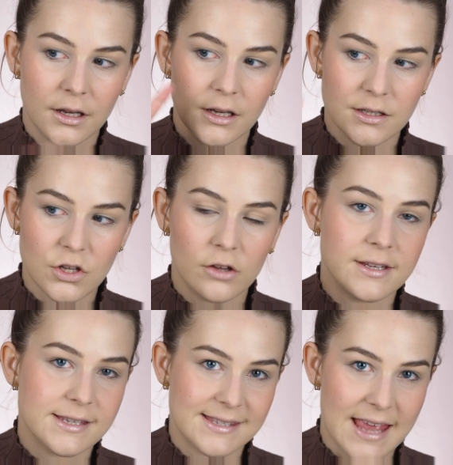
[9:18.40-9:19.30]
it's not
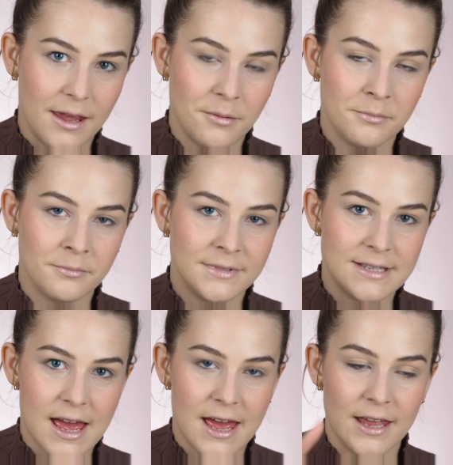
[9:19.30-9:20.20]
the same
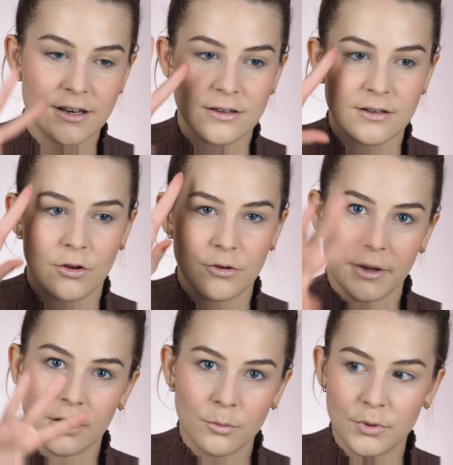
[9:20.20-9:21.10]
than on
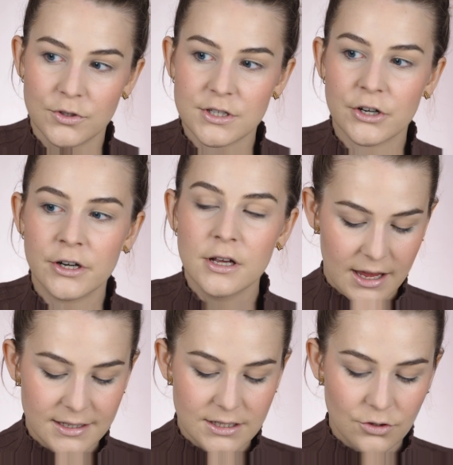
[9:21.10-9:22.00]
my computer.
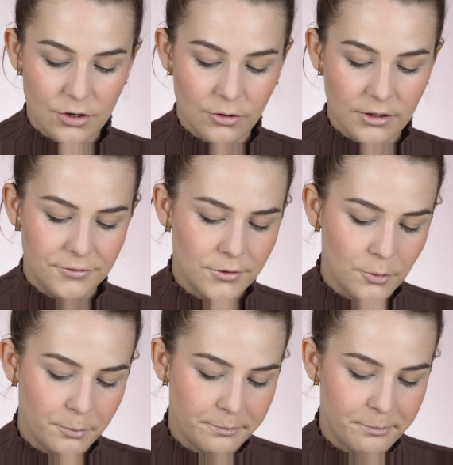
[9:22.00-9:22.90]
And you know, if
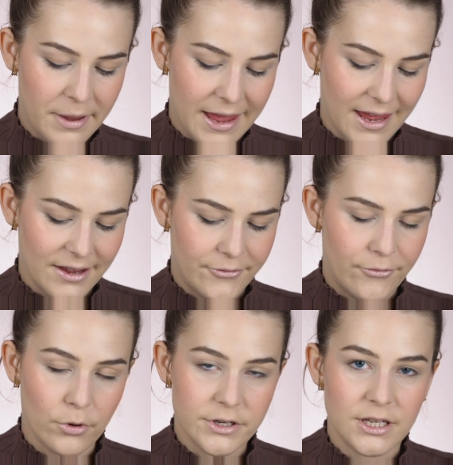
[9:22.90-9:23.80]
you pay
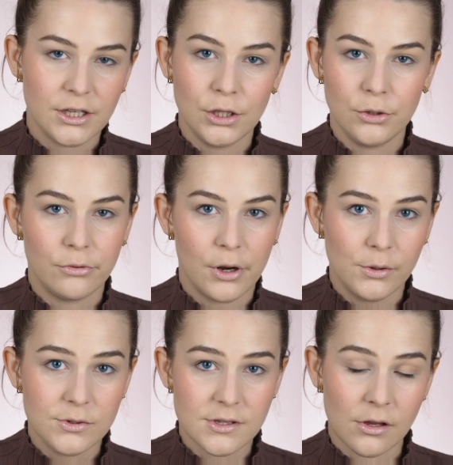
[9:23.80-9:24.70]
14
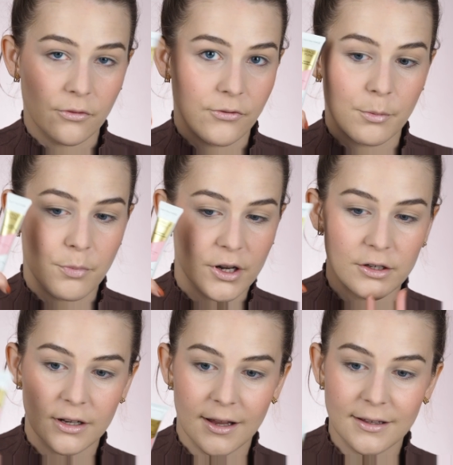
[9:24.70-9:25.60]
euros for a
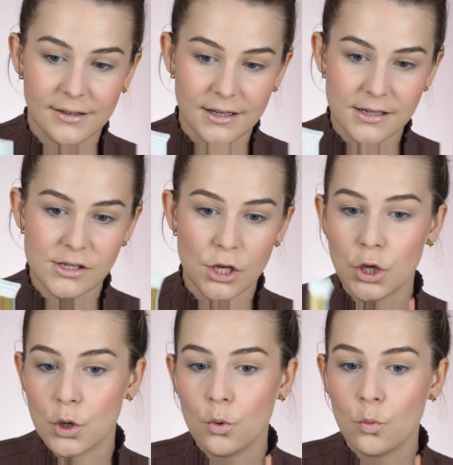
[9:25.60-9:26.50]
product like this,
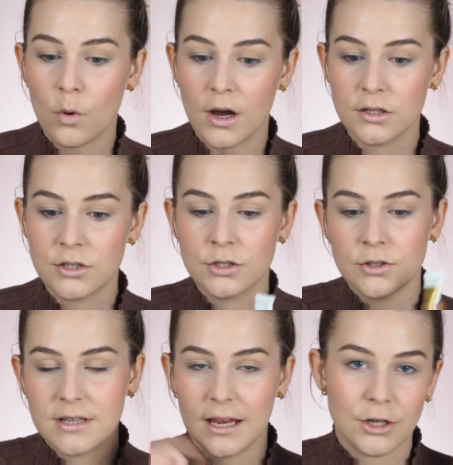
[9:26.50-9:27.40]
you want
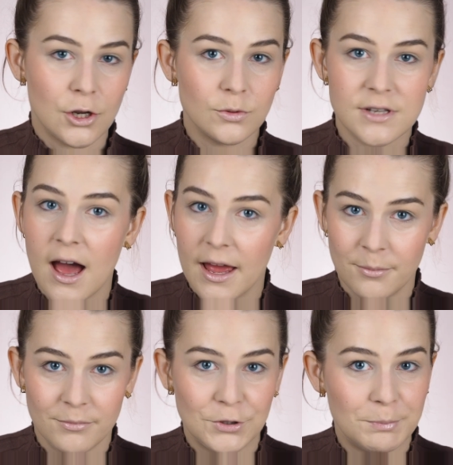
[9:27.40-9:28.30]
to take no
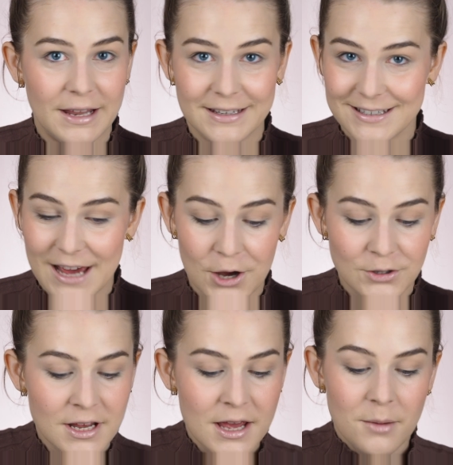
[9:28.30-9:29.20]
time to blend it
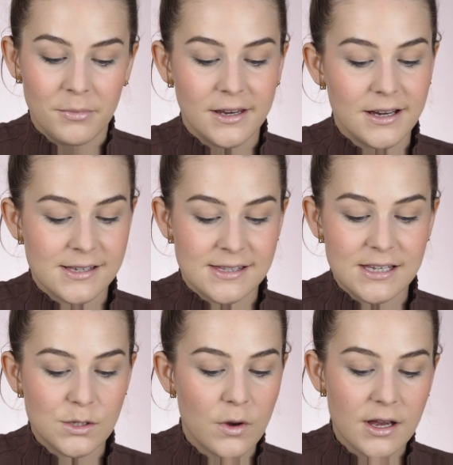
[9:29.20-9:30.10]
out, because
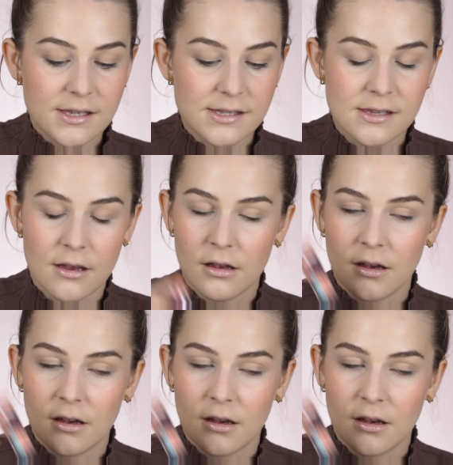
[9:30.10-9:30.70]
this was